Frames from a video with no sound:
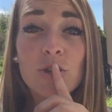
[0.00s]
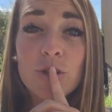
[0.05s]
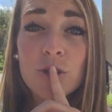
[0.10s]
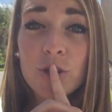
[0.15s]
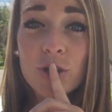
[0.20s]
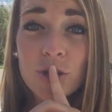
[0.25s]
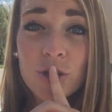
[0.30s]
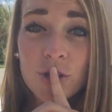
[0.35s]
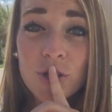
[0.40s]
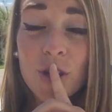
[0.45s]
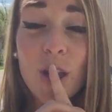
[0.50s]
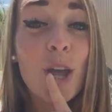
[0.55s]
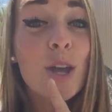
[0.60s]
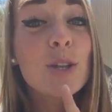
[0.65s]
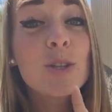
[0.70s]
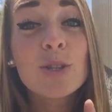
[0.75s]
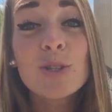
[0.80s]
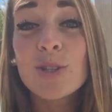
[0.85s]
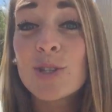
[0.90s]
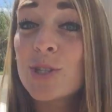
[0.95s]
Shh,
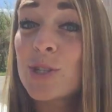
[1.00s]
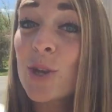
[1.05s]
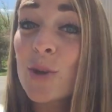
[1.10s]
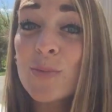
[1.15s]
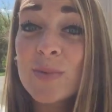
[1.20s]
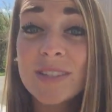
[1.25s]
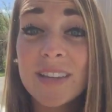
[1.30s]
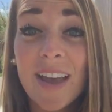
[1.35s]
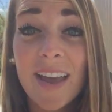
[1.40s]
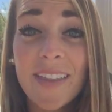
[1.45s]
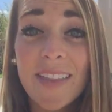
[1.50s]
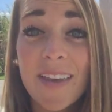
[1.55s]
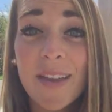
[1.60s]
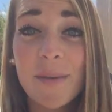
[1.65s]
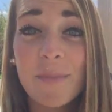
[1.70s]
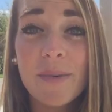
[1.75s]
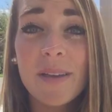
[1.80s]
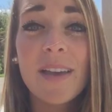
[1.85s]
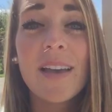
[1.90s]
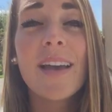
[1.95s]
don't tell
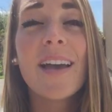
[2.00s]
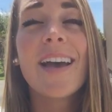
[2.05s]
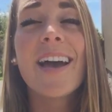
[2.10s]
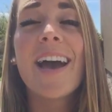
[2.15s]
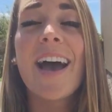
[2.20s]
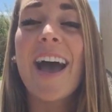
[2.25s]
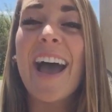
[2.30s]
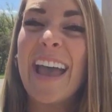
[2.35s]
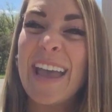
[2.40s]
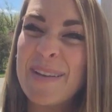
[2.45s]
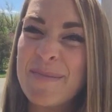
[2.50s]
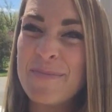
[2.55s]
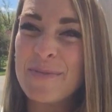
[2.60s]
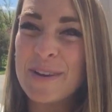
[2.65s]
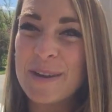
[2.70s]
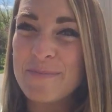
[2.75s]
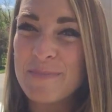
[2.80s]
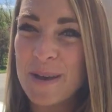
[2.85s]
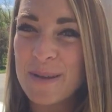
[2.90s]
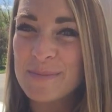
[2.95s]
them. I am
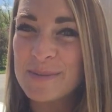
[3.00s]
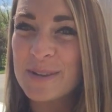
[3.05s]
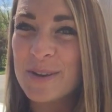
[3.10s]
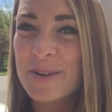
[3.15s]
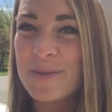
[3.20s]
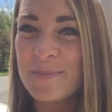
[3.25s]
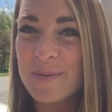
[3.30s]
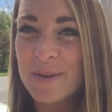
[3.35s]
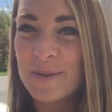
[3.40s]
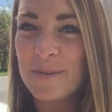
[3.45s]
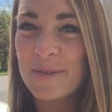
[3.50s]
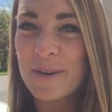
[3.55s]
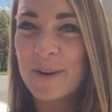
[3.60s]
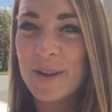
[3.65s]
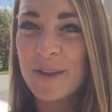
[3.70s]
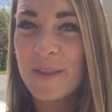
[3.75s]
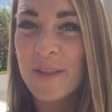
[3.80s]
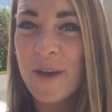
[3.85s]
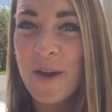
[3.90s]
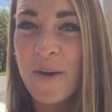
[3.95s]
pretty pumped to go to Port
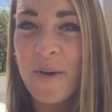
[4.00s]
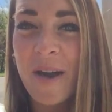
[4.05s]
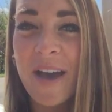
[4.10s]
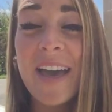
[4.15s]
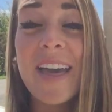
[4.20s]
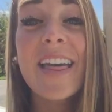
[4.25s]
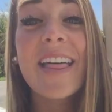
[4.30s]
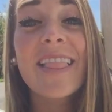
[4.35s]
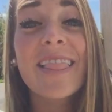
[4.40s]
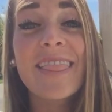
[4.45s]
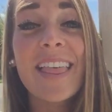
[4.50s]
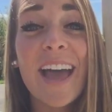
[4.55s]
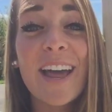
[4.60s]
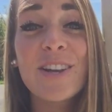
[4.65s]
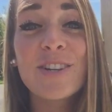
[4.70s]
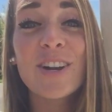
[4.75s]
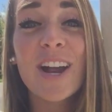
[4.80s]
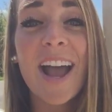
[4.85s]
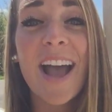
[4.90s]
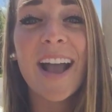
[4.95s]
Royal though.
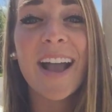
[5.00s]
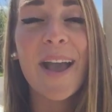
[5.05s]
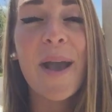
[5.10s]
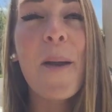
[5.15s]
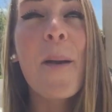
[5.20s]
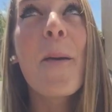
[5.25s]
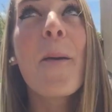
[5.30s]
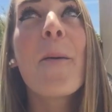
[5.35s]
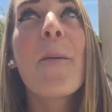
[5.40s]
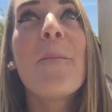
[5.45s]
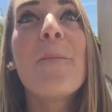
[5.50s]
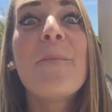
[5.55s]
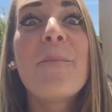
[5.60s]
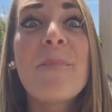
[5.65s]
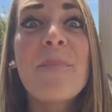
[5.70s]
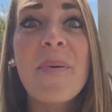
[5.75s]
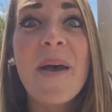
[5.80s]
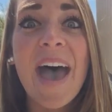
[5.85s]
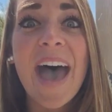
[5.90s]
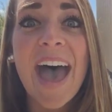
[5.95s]
That track,
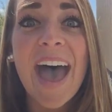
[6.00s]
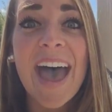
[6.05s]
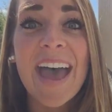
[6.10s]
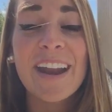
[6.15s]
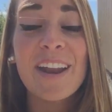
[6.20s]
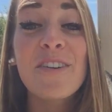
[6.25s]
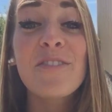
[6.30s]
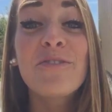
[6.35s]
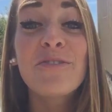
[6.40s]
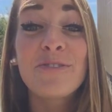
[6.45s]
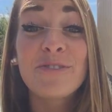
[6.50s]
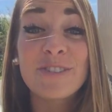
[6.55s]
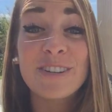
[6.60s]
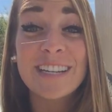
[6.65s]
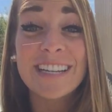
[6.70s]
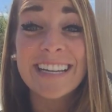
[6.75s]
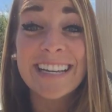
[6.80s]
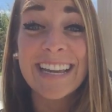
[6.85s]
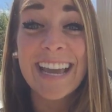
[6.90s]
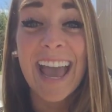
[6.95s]
bad
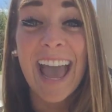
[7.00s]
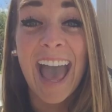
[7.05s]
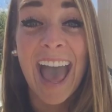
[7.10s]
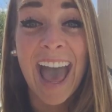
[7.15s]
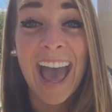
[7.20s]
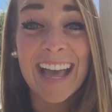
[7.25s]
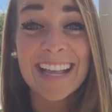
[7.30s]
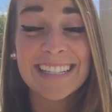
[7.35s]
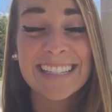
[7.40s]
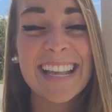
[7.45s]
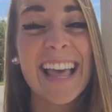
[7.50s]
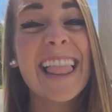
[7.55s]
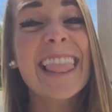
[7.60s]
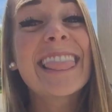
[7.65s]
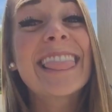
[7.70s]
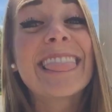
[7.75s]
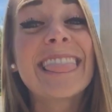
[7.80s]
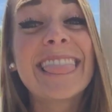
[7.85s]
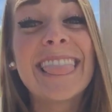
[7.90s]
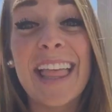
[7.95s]
freaking ass,
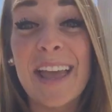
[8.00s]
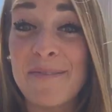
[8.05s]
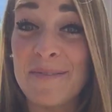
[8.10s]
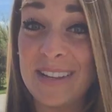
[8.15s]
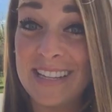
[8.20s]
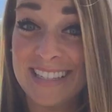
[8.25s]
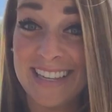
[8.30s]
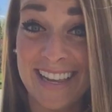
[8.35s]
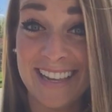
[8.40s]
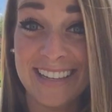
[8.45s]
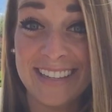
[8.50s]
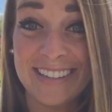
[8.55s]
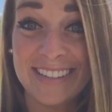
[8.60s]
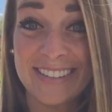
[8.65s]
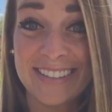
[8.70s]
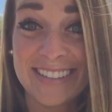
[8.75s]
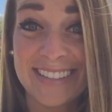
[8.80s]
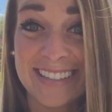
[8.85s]
let me tell you.